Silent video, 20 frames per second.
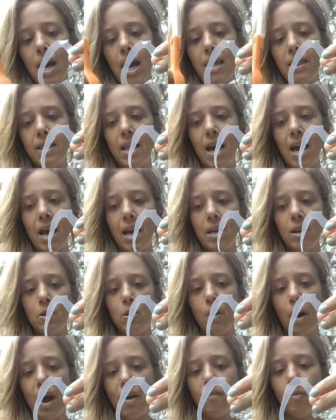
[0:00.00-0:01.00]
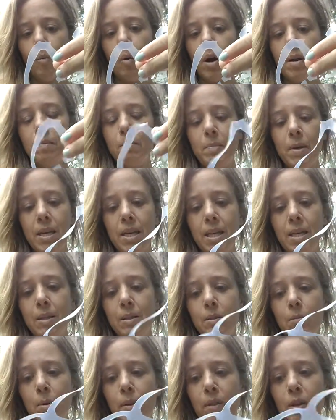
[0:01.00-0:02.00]
And then you have one
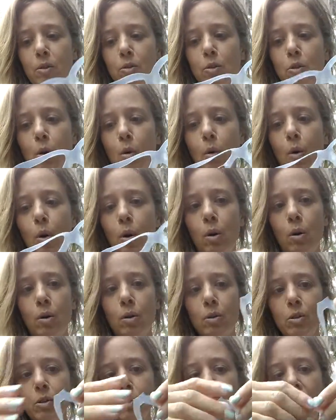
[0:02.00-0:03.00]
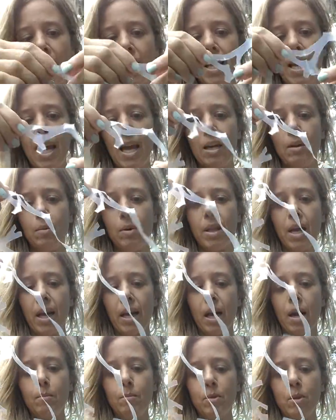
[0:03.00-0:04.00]
piece, but there's no hole. So any animal that
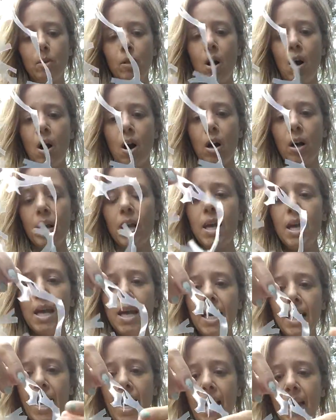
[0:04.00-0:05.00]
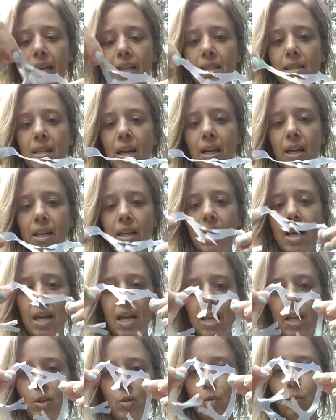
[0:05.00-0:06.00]
comes along can't get stuck in it,
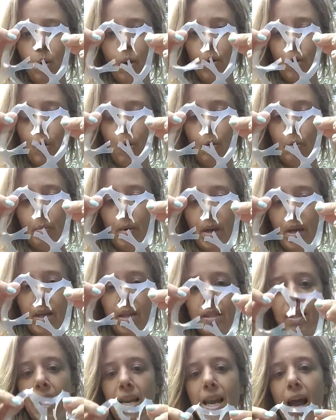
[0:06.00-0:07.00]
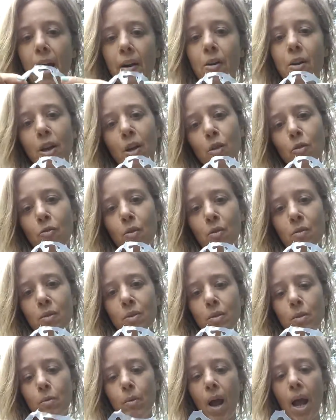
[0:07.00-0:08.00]
and it's one whole piece. Now you can throw
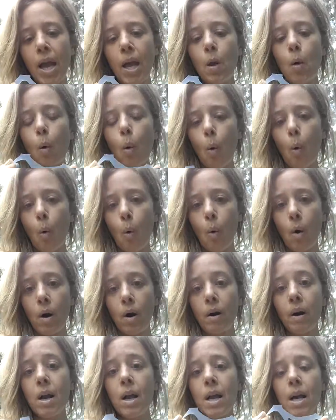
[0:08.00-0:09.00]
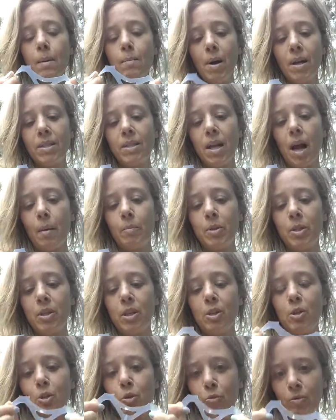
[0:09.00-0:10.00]
this away, or best option
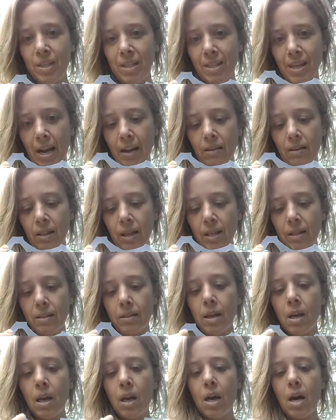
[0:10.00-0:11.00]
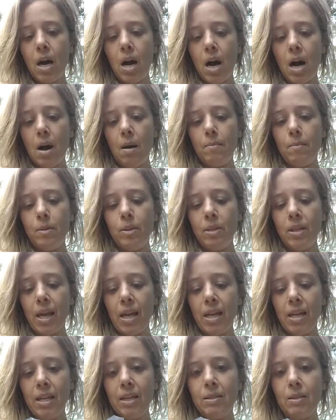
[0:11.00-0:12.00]
is to recycle it to
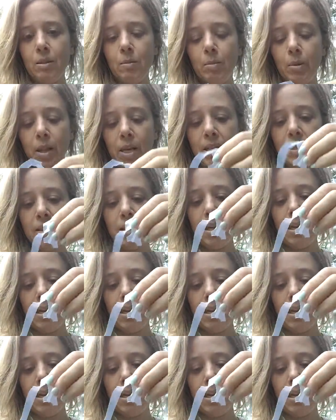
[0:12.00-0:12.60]
get it into the place